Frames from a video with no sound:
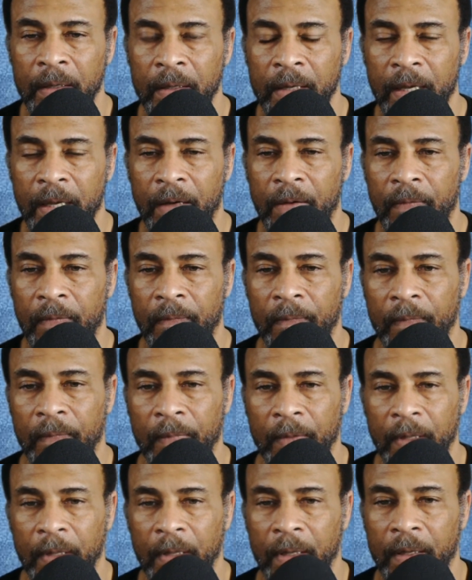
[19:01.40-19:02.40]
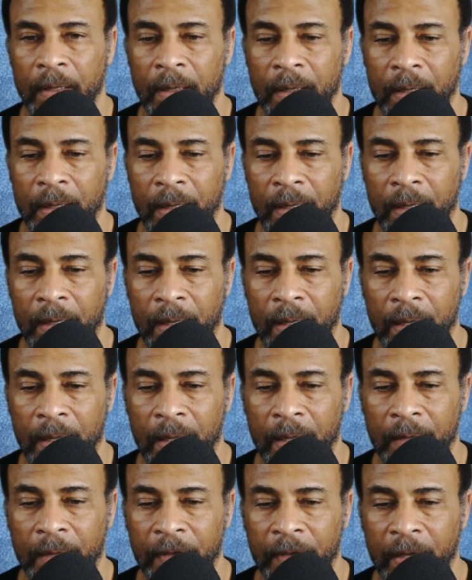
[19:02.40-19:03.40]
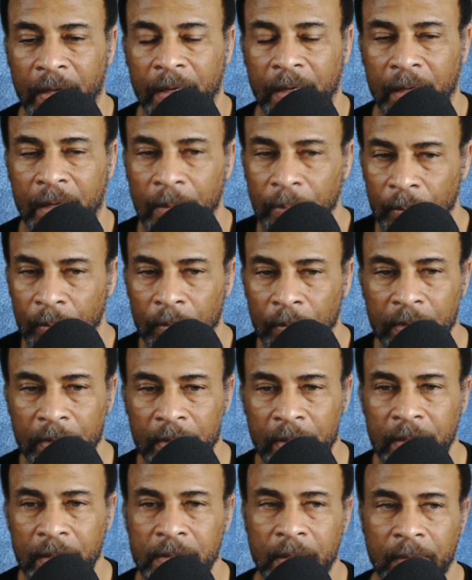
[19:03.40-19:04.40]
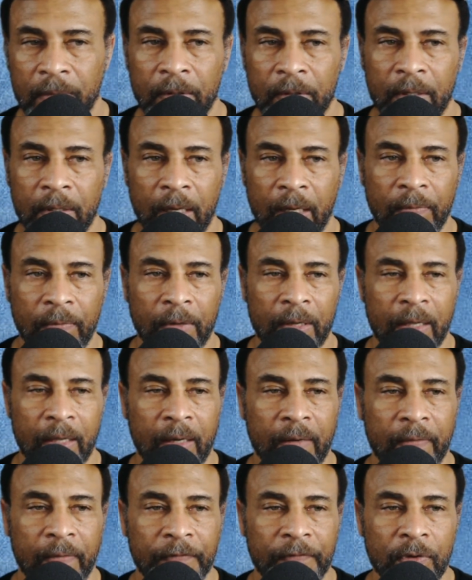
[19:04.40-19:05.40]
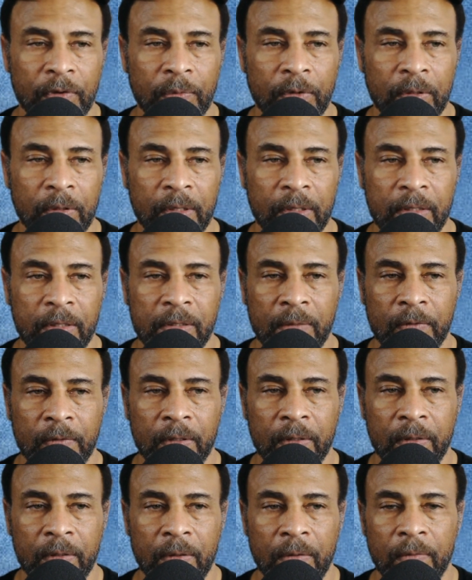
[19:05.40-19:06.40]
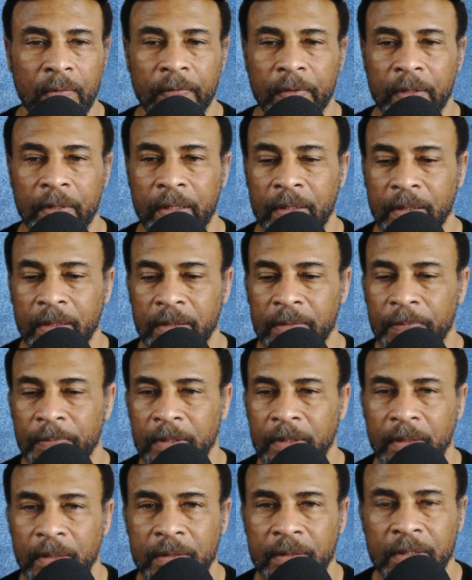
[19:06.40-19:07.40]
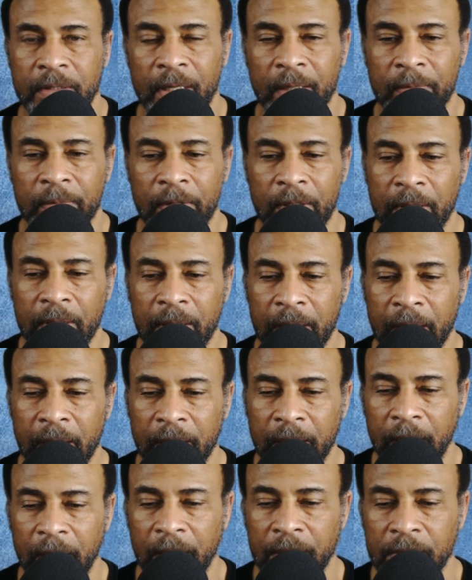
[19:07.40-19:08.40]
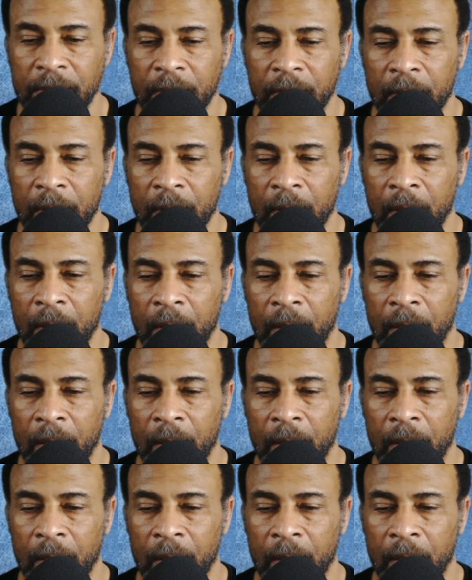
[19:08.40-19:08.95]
Now, I've got a couple more things that I've got a few more things that I want to go over in this particular segment of the Gig Geezer.